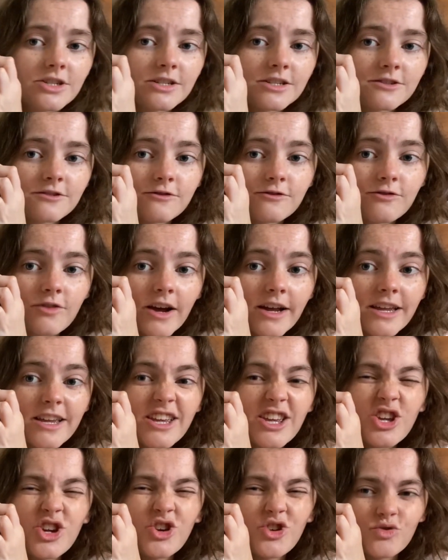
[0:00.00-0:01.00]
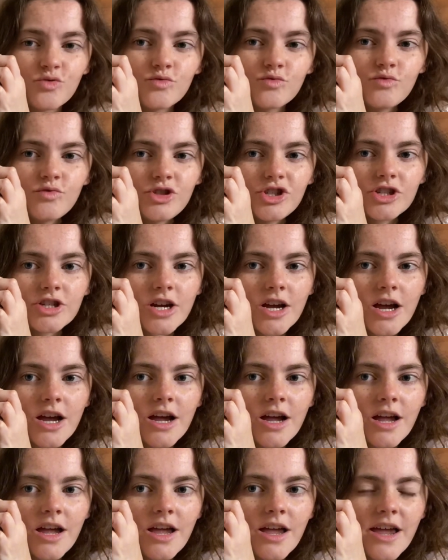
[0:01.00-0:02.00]
is freaking huge.
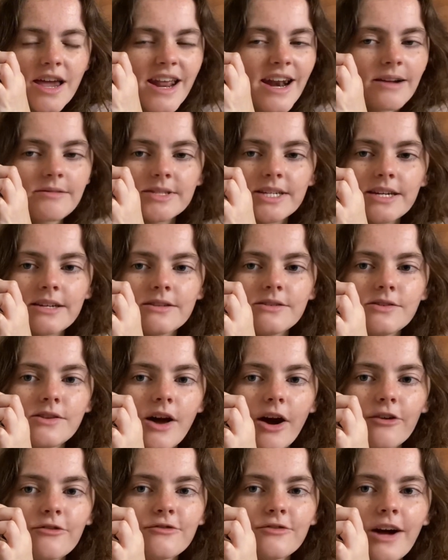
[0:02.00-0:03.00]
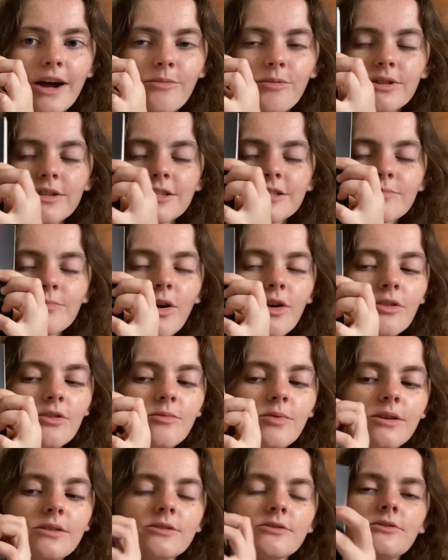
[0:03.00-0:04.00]
And I was like, no, I want the smaller
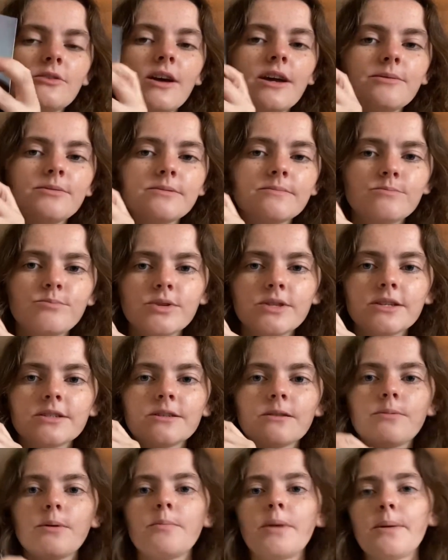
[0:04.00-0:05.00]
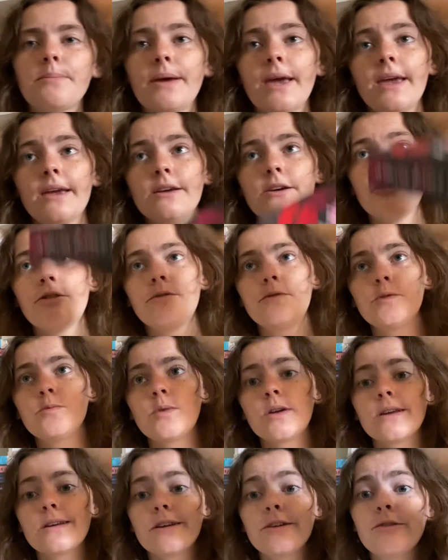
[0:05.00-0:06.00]
one, so I put this up on my Pango if you want
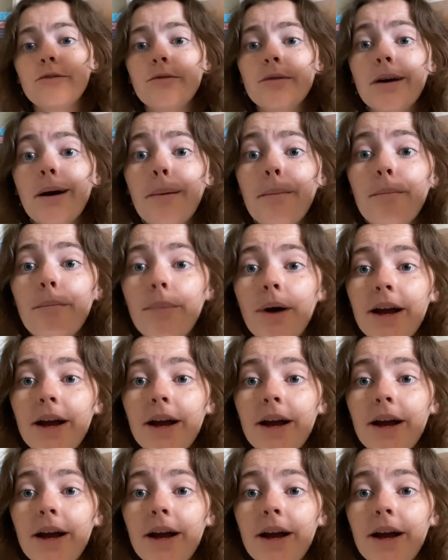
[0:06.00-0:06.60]
to go buy